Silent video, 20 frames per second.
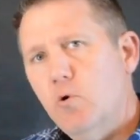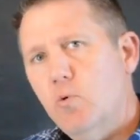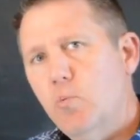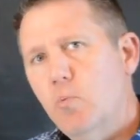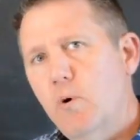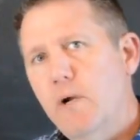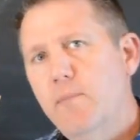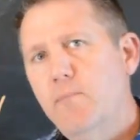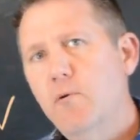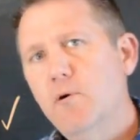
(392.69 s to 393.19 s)

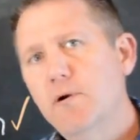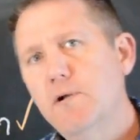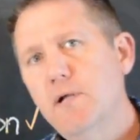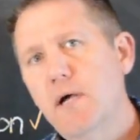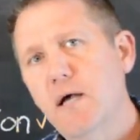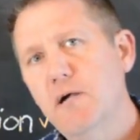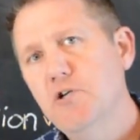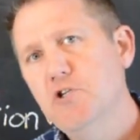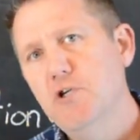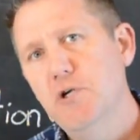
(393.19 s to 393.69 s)

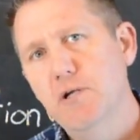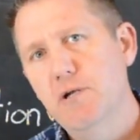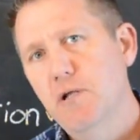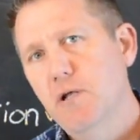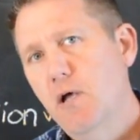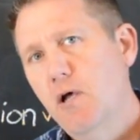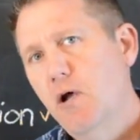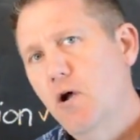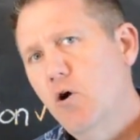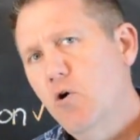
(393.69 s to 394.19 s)
reproduction,
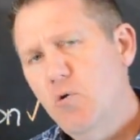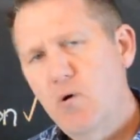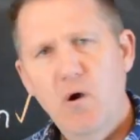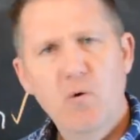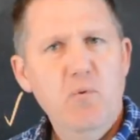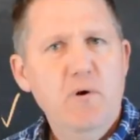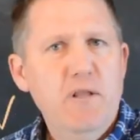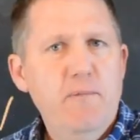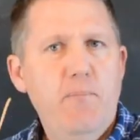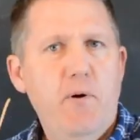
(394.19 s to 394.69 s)
are
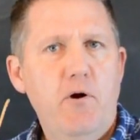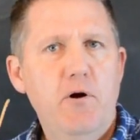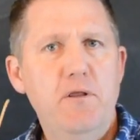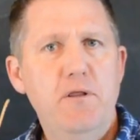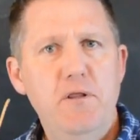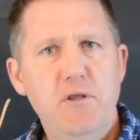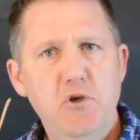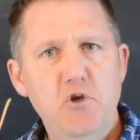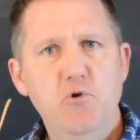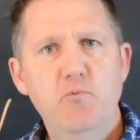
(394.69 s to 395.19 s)
all really part of
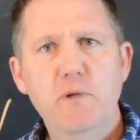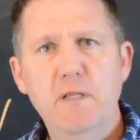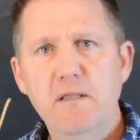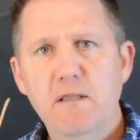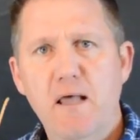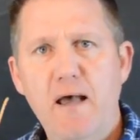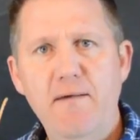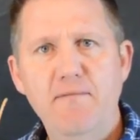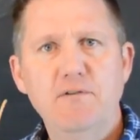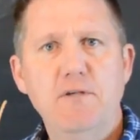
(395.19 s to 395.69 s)
the human
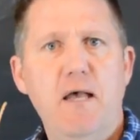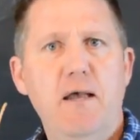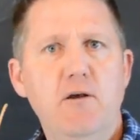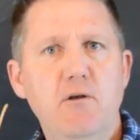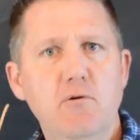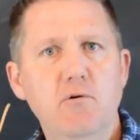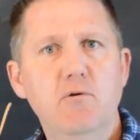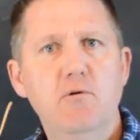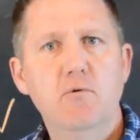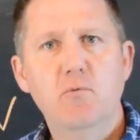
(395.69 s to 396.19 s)
life
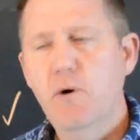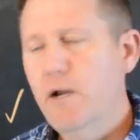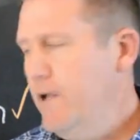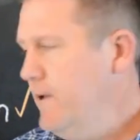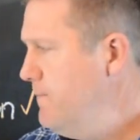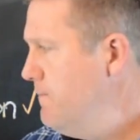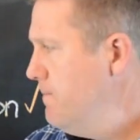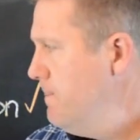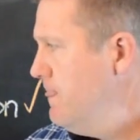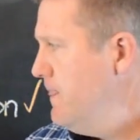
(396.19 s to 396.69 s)
cycle,
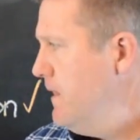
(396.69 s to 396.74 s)
right?